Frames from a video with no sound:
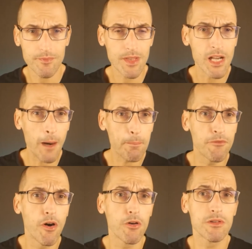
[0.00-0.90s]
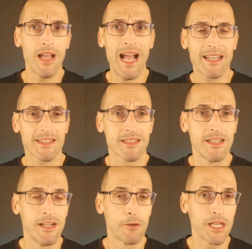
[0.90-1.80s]
upvote, ask
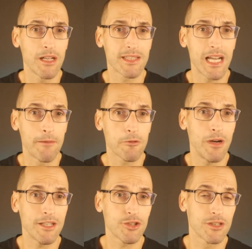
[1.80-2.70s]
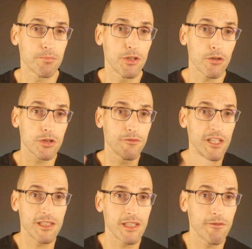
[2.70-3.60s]
real-time questions, but also
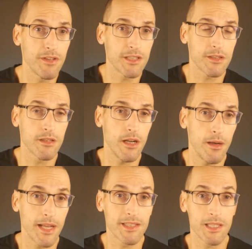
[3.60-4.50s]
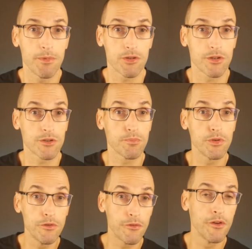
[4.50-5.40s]
visiting exhibitors'
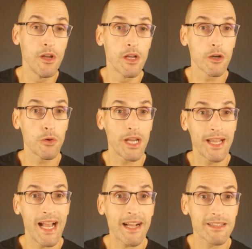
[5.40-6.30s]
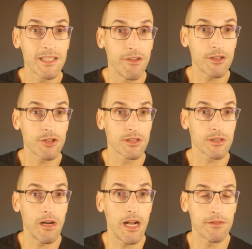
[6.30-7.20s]
booth, creating activations
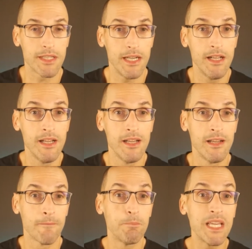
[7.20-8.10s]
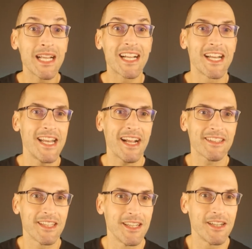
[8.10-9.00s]
around it, being
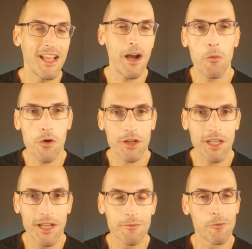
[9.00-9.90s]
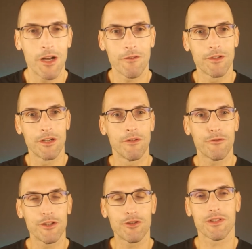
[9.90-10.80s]
connected in networking. One of the
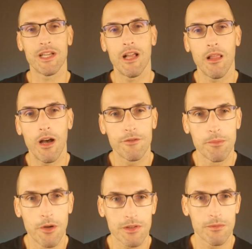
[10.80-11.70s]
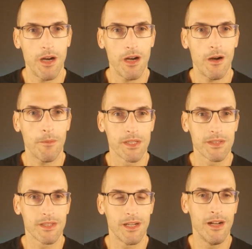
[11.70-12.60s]
features that I love the most about Hopin is
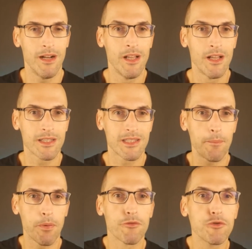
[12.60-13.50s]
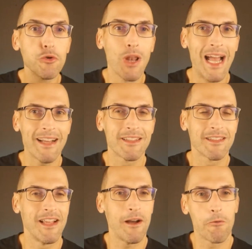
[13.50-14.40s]
the type of roulette
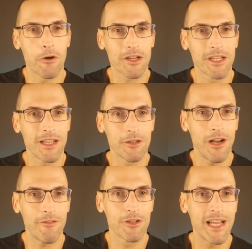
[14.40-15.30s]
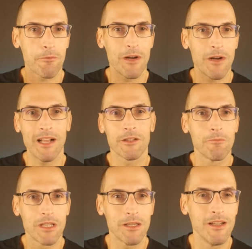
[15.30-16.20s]
networking that you have. You get
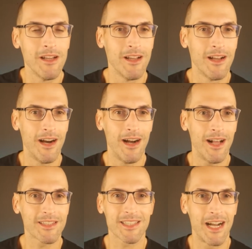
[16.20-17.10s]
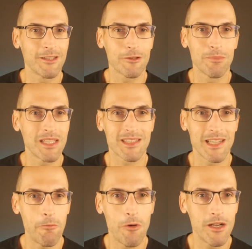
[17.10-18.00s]
randomly assigned to meet
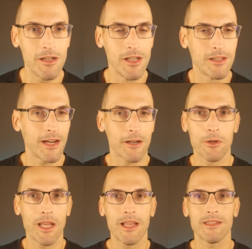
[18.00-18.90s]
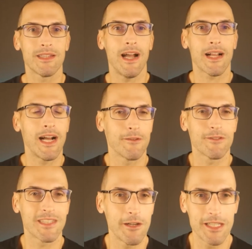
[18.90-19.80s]
someone that creates that kind of
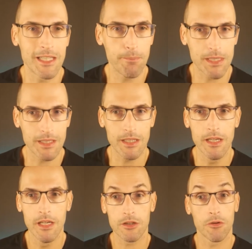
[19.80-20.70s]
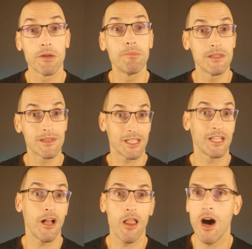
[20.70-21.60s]
serendipity. So we've been seeing
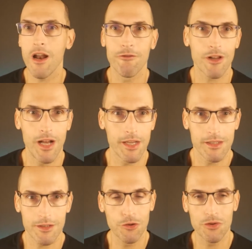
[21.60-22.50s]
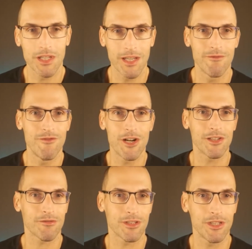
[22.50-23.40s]
a lot of clients using it very
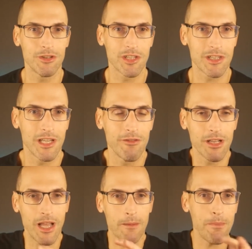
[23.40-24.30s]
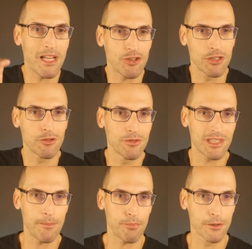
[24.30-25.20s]
strategically, even like matching two
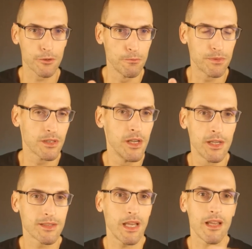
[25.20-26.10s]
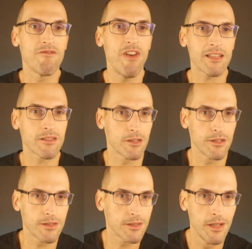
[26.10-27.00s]
separate groups, say
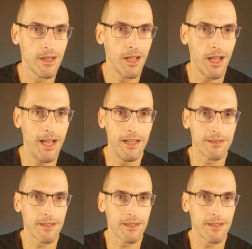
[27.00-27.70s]
investors and